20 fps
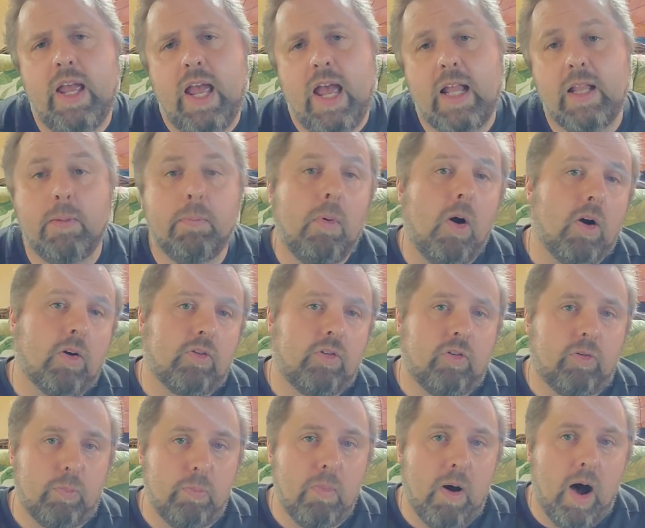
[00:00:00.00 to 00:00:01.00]
and the
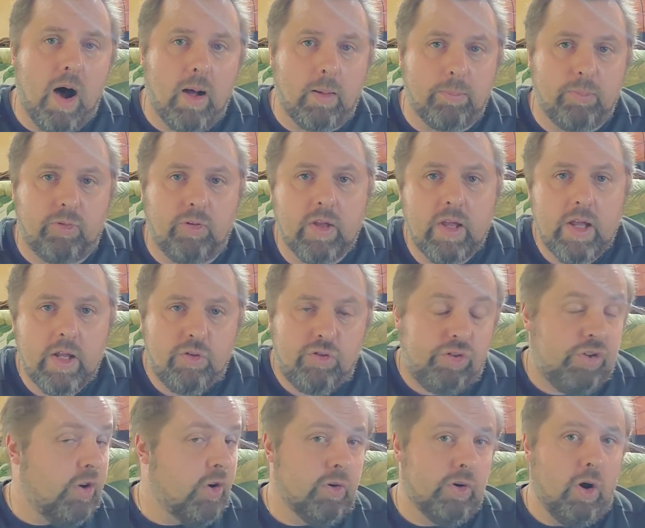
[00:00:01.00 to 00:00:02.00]
Marxist mobs
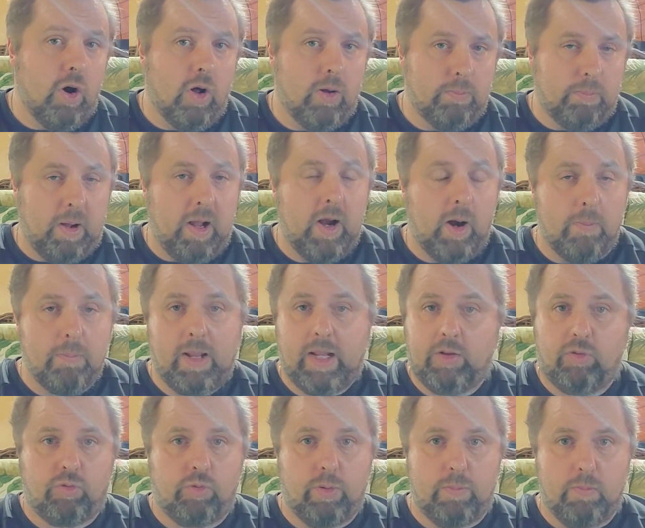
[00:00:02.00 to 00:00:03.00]
cheered on by our
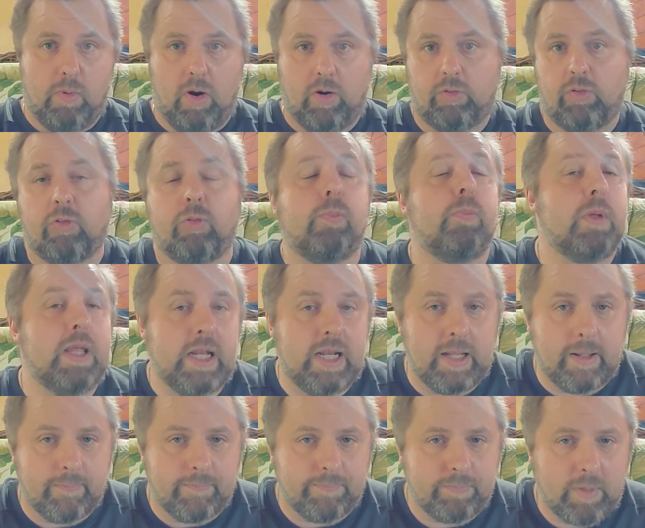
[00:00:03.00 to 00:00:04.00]
mainstream Marxist
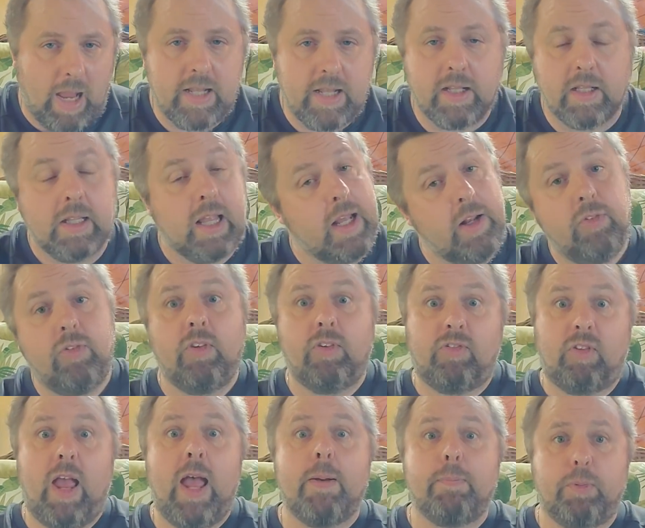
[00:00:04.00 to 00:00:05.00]
media. And the latest
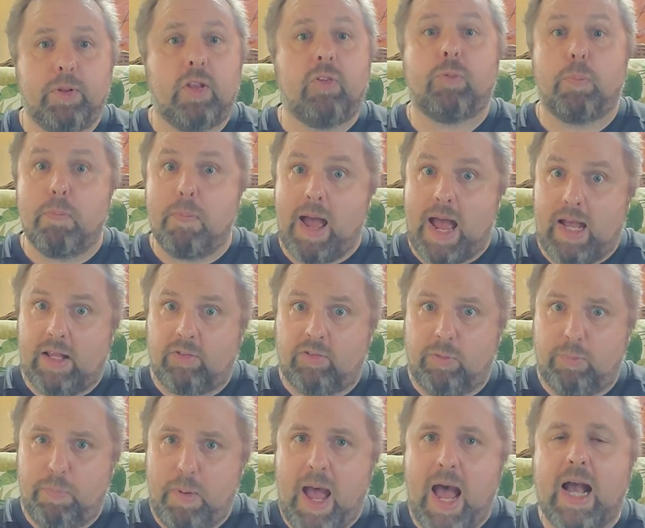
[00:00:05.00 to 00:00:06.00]
example of this
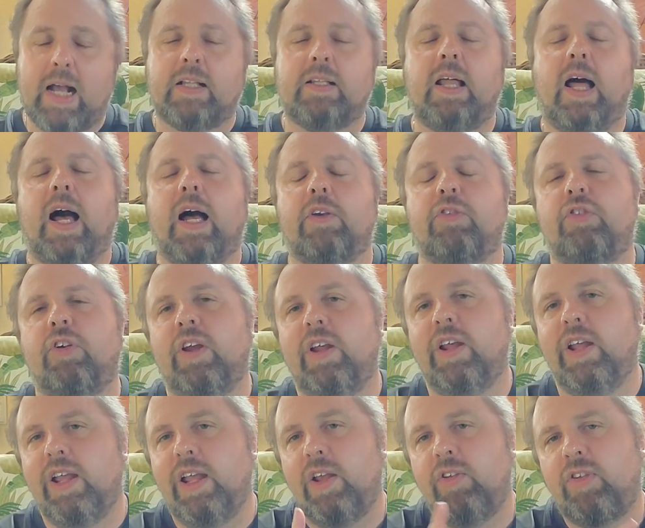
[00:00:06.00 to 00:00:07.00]
massive backlash
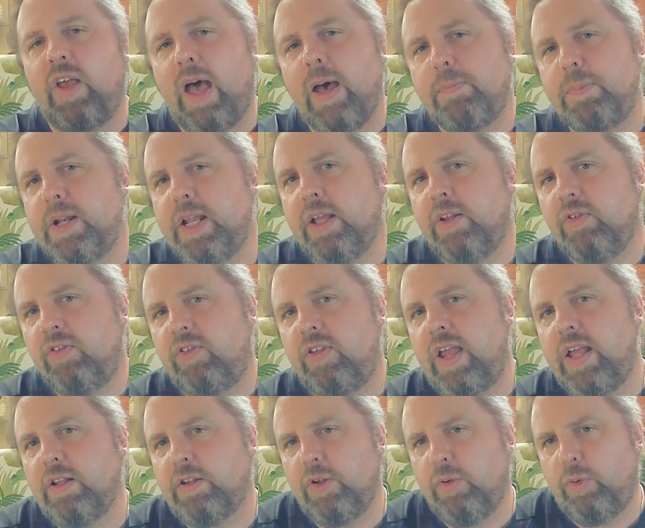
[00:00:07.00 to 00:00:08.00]
is happening in
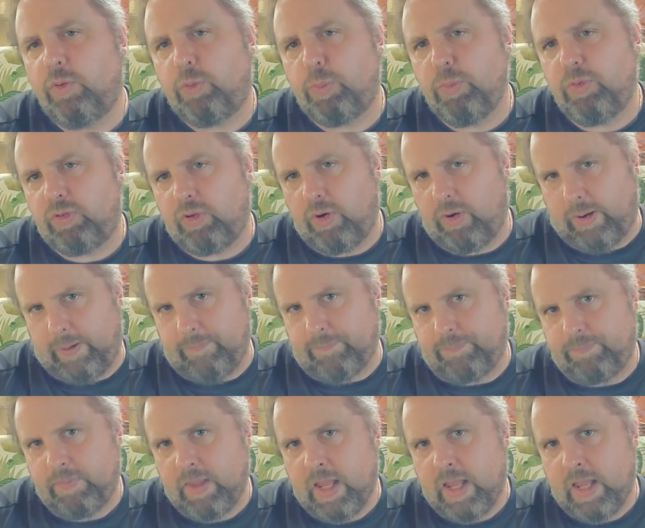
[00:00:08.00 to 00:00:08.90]
St. Louis, Missouri.